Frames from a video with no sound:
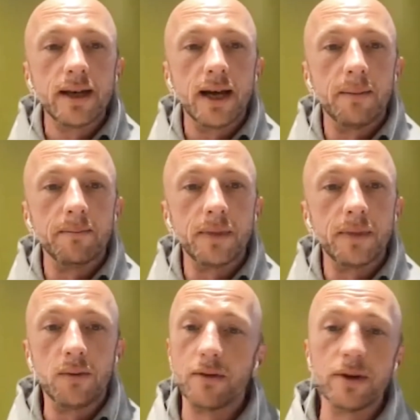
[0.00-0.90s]

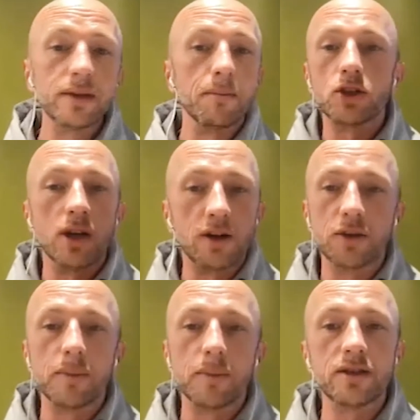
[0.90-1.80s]
There is much
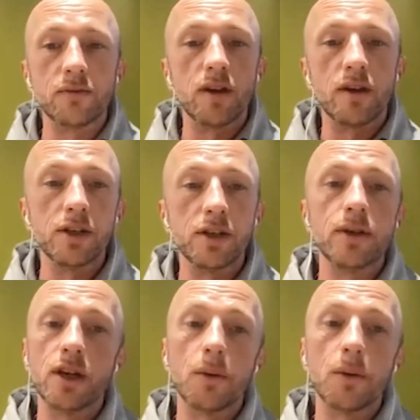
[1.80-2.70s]
larger pieces of work that we do,
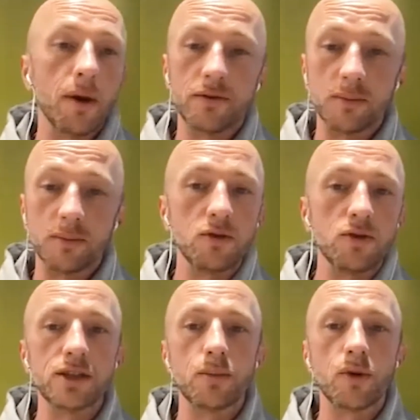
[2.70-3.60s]
and we work with some
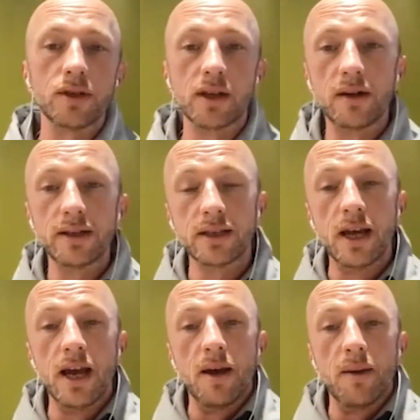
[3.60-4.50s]
huge enterprise clients,
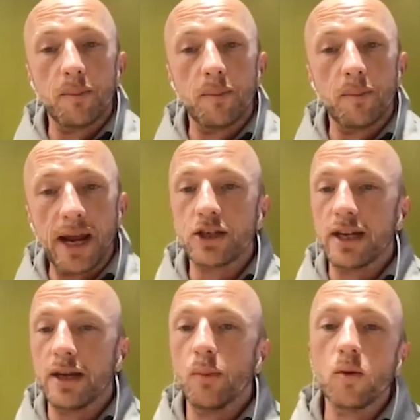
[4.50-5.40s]
but
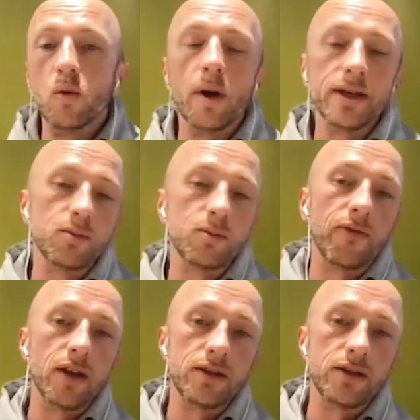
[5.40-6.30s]
actually we always
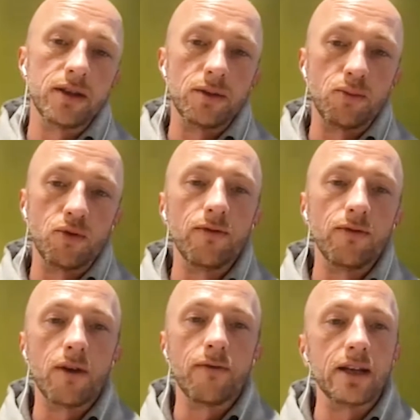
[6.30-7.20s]
prefer to
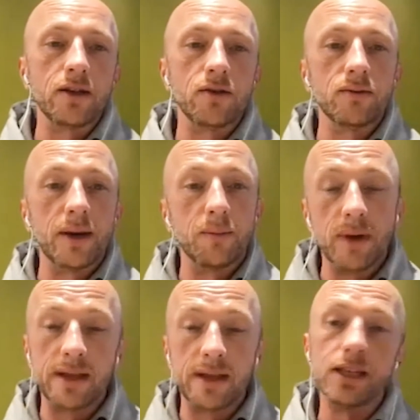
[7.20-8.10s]
prove our value,
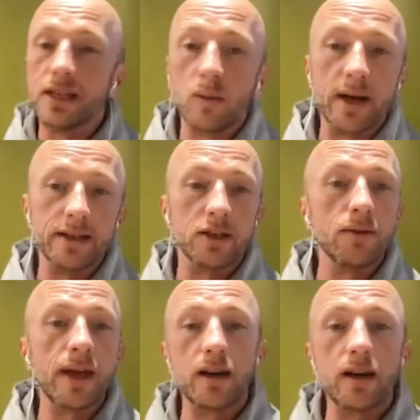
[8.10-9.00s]
and the easiest way to
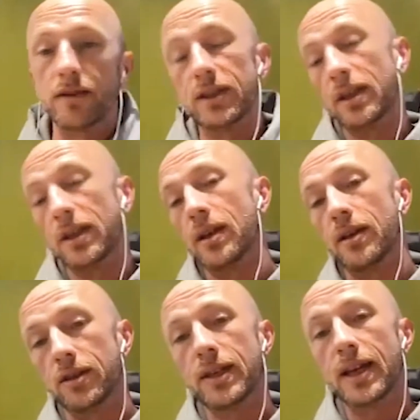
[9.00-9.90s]
do that, like I just
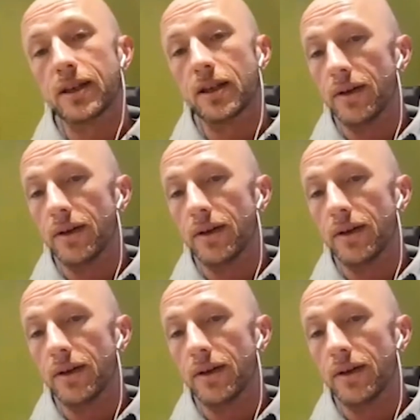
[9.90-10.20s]
said,